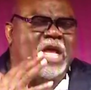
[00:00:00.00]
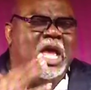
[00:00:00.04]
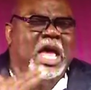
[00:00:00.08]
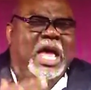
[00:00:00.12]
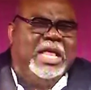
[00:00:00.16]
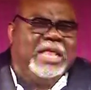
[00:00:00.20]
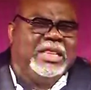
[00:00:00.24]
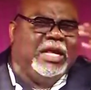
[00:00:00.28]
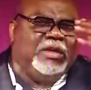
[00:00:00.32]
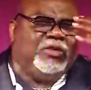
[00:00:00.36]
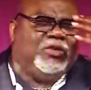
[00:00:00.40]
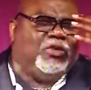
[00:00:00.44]

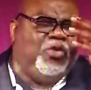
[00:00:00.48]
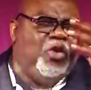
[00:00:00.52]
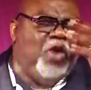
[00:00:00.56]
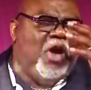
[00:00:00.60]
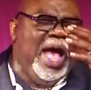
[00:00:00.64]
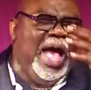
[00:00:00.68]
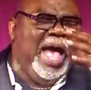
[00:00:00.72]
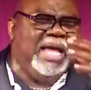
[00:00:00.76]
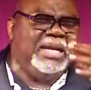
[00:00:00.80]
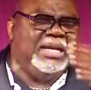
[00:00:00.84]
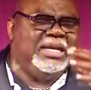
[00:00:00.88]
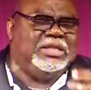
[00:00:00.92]
that
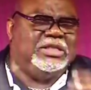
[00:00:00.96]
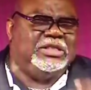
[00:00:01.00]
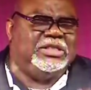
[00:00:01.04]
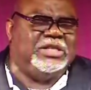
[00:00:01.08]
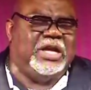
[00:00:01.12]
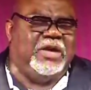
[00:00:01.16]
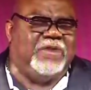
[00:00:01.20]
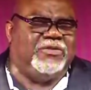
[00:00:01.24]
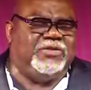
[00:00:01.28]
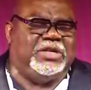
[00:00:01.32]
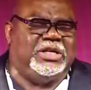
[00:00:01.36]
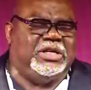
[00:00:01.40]
cried
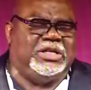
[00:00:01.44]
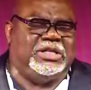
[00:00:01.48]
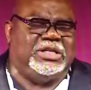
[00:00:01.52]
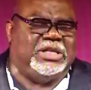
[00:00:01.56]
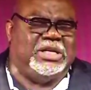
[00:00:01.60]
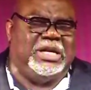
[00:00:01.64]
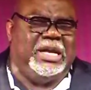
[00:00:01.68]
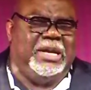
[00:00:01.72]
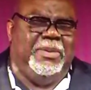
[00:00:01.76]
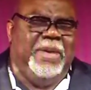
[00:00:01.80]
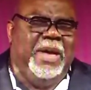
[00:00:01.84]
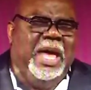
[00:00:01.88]
itself to
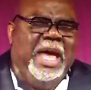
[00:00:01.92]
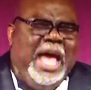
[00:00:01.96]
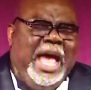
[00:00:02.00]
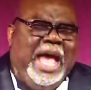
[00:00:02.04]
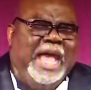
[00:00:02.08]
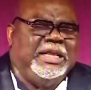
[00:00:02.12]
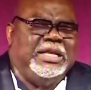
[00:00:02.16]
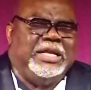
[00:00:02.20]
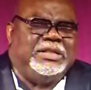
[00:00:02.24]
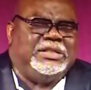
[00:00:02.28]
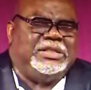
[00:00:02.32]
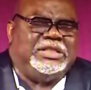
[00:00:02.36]
sleep
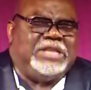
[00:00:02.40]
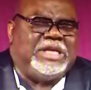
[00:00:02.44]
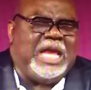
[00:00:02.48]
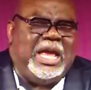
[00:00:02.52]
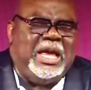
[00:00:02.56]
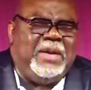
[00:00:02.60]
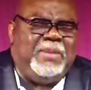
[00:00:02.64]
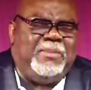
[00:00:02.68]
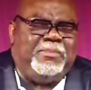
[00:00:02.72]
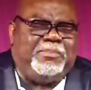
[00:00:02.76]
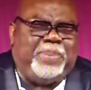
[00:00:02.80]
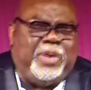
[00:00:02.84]
and the
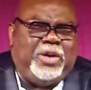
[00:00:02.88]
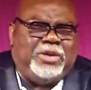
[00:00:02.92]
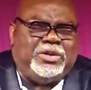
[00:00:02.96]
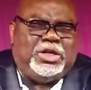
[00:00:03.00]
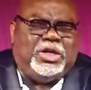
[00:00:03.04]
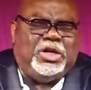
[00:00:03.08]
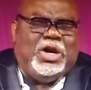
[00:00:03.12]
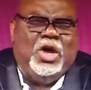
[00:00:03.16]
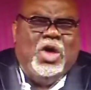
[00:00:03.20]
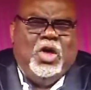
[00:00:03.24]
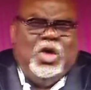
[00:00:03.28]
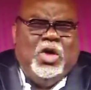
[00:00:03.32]
same
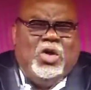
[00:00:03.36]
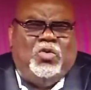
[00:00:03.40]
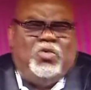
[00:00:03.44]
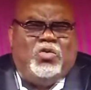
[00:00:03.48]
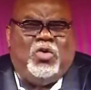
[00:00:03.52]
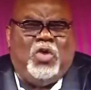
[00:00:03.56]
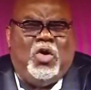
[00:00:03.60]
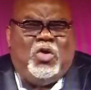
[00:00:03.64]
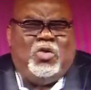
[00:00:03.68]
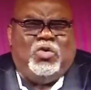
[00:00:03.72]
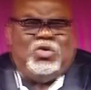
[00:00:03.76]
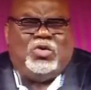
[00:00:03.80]
person who
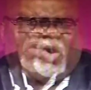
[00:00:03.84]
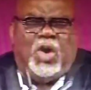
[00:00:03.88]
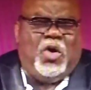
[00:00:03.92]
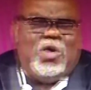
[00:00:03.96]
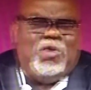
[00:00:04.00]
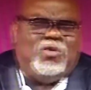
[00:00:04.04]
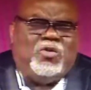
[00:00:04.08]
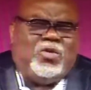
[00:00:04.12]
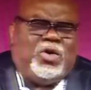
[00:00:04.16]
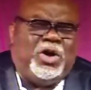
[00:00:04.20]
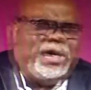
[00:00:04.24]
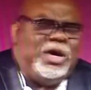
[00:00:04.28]
rolled
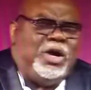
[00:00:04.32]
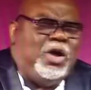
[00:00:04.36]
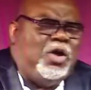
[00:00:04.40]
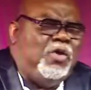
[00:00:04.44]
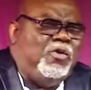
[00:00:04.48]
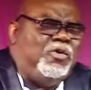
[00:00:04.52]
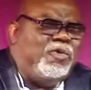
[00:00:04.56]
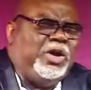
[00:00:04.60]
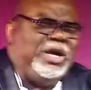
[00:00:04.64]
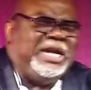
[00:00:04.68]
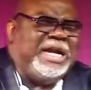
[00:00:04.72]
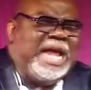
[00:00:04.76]
over and
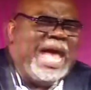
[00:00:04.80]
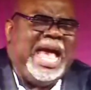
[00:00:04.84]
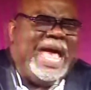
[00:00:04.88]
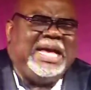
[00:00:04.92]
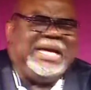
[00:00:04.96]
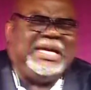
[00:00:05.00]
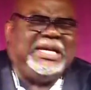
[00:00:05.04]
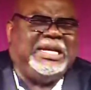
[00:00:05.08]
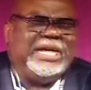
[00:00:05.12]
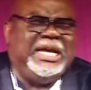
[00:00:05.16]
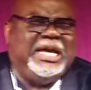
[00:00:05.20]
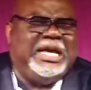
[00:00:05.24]
over in
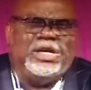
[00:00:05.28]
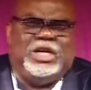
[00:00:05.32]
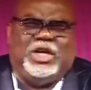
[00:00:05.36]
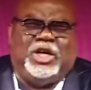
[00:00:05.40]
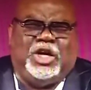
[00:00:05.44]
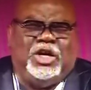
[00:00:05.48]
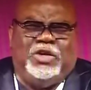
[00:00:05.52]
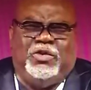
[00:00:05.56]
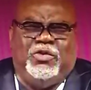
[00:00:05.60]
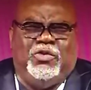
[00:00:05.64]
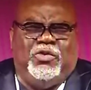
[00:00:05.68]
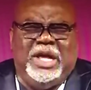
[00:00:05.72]
agony and
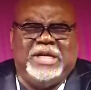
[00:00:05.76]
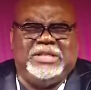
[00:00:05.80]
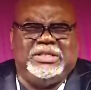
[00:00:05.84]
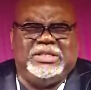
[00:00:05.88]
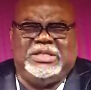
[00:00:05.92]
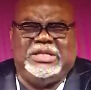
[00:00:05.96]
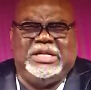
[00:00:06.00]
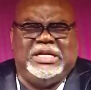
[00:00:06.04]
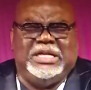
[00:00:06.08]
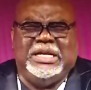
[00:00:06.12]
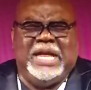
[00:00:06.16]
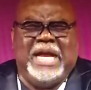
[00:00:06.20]
couldn't
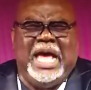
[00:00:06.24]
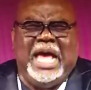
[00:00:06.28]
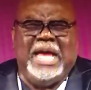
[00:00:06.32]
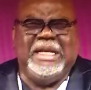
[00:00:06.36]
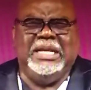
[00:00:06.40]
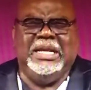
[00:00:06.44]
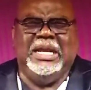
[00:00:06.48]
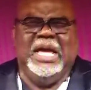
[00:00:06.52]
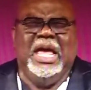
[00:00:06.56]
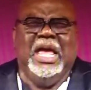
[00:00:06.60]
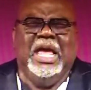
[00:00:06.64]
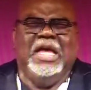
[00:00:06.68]
rest at night,
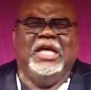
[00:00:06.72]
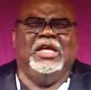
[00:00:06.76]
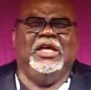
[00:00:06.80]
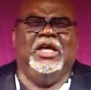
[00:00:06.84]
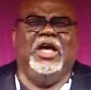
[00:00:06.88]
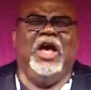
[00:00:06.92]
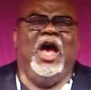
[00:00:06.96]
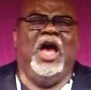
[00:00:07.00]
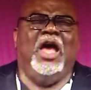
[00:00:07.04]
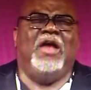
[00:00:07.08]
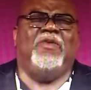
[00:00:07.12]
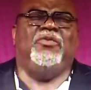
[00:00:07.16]

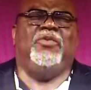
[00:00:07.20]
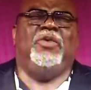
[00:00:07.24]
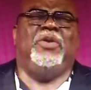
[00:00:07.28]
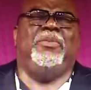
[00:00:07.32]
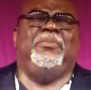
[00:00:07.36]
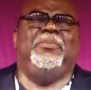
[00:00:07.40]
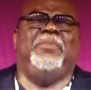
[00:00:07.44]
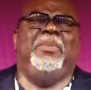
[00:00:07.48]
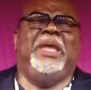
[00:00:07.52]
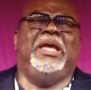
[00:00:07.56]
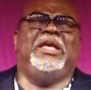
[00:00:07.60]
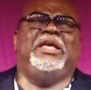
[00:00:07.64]
God will
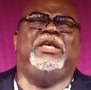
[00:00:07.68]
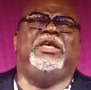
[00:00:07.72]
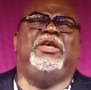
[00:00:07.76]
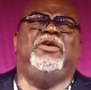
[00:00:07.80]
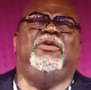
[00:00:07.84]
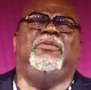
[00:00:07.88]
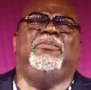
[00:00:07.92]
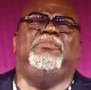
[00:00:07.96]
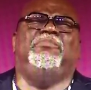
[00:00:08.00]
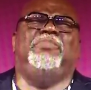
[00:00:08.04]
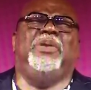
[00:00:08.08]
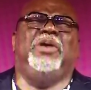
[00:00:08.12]
make
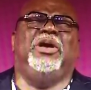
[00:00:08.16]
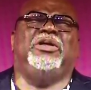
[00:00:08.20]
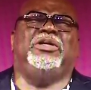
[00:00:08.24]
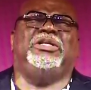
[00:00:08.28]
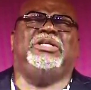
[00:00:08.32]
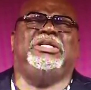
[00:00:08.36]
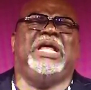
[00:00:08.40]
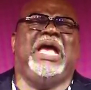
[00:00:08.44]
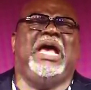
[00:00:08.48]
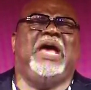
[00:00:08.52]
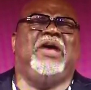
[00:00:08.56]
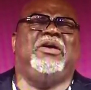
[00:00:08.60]
you
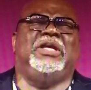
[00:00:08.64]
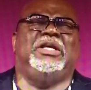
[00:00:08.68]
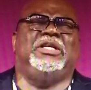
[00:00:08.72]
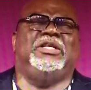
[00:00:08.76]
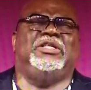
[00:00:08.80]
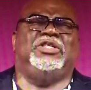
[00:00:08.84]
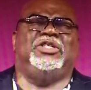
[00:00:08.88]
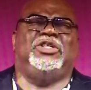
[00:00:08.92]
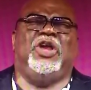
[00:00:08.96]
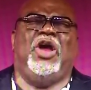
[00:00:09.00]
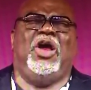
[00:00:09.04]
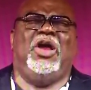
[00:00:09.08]
burst out and
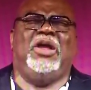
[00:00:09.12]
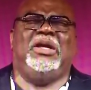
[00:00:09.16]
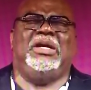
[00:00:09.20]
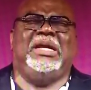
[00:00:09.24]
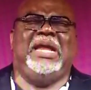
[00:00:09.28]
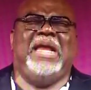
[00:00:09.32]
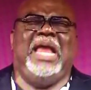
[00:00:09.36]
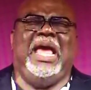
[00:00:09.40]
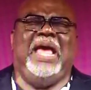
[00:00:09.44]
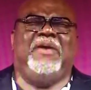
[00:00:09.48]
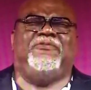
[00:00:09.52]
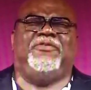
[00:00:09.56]
start
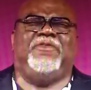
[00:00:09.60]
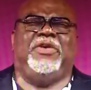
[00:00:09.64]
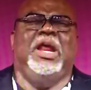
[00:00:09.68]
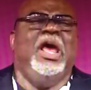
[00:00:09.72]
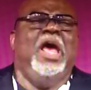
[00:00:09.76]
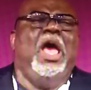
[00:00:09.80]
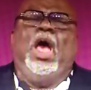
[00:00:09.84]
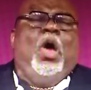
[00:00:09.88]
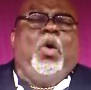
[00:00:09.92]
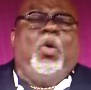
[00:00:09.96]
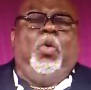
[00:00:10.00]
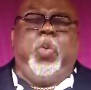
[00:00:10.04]
laughing.
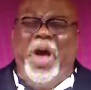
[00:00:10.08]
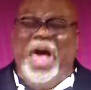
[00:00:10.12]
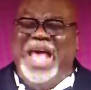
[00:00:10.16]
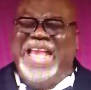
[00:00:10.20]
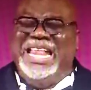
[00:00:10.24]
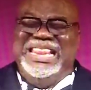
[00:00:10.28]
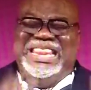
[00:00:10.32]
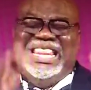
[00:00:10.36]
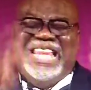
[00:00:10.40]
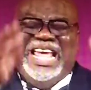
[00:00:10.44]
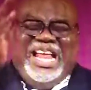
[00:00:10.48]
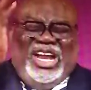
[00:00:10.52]
When
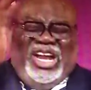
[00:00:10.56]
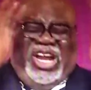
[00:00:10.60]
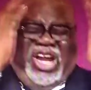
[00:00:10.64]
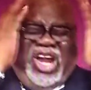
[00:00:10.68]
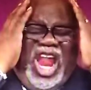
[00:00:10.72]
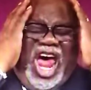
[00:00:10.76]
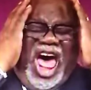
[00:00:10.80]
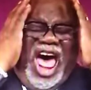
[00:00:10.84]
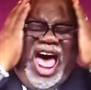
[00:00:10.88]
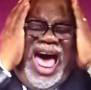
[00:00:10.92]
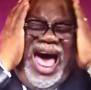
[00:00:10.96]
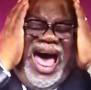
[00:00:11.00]
the
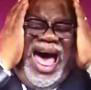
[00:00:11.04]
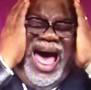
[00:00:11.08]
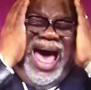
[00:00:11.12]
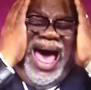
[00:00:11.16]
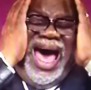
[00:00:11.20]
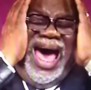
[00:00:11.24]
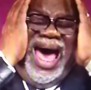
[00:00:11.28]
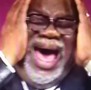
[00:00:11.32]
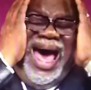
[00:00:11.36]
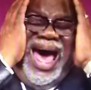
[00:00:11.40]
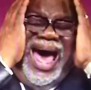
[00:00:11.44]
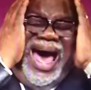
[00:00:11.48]

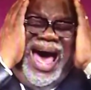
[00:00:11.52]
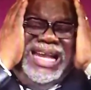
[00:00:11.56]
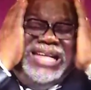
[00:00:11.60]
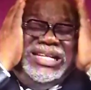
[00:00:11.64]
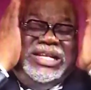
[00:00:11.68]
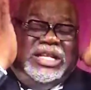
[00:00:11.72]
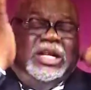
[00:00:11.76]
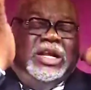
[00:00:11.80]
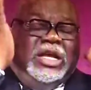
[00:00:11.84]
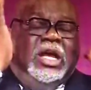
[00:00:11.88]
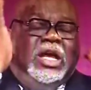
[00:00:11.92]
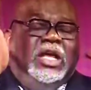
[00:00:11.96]

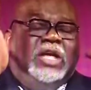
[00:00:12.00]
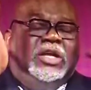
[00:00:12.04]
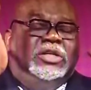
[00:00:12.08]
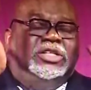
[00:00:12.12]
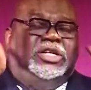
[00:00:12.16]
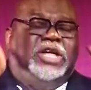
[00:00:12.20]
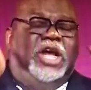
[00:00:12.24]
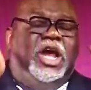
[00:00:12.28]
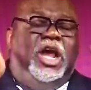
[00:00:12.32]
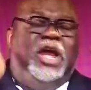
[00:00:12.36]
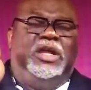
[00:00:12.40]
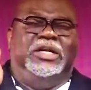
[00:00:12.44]
Lord
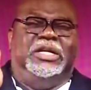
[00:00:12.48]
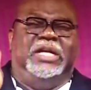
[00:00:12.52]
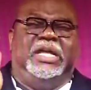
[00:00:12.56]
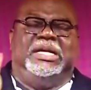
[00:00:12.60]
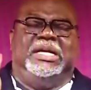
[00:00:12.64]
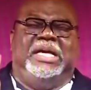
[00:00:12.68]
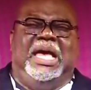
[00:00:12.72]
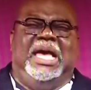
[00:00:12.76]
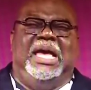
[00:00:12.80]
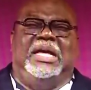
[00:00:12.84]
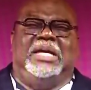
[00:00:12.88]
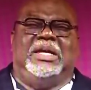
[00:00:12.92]
turned
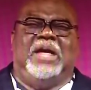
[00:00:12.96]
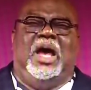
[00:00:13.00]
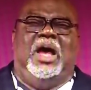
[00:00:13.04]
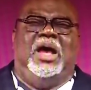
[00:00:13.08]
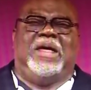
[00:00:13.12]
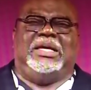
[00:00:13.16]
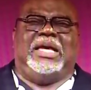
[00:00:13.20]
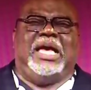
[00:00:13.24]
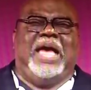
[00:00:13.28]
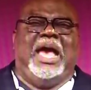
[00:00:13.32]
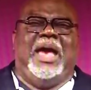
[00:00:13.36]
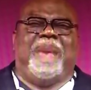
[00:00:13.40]
again
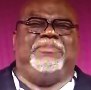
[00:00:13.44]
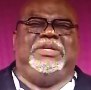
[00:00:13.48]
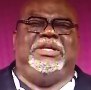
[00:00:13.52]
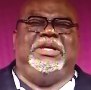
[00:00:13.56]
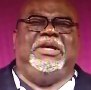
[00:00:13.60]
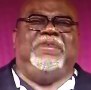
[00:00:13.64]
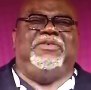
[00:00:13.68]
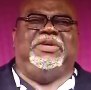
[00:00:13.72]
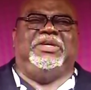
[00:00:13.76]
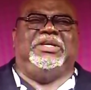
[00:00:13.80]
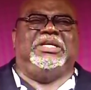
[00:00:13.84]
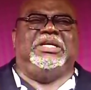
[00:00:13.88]
our
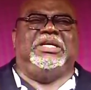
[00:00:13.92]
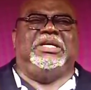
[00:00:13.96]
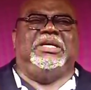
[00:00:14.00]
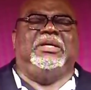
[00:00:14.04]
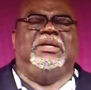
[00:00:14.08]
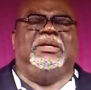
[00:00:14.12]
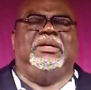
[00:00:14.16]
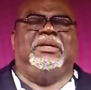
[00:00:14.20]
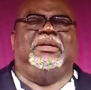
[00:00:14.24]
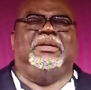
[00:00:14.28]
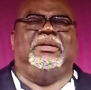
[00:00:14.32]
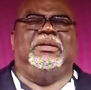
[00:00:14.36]
captivity,
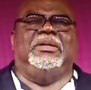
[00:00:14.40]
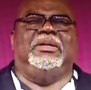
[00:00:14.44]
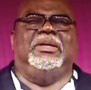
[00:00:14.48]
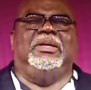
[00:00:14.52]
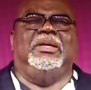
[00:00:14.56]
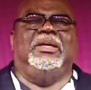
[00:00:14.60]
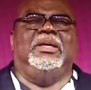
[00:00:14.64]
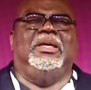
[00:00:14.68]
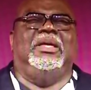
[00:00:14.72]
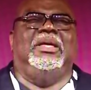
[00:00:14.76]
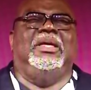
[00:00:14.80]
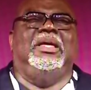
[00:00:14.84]

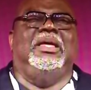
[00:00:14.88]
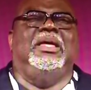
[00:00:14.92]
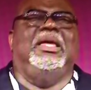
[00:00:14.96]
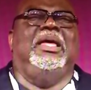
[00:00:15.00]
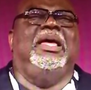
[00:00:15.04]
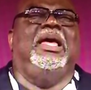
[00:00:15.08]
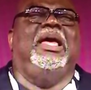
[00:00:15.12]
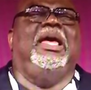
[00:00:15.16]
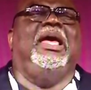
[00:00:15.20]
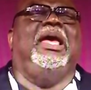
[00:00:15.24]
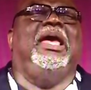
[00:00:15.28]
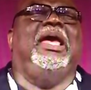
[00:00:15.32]

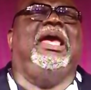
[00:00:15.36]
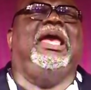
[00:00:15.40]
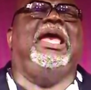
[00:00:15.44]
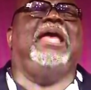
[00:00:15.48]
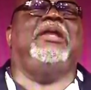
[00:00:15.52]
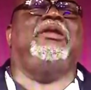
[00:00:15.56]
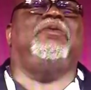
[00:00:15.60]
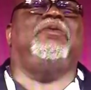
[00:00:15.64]
it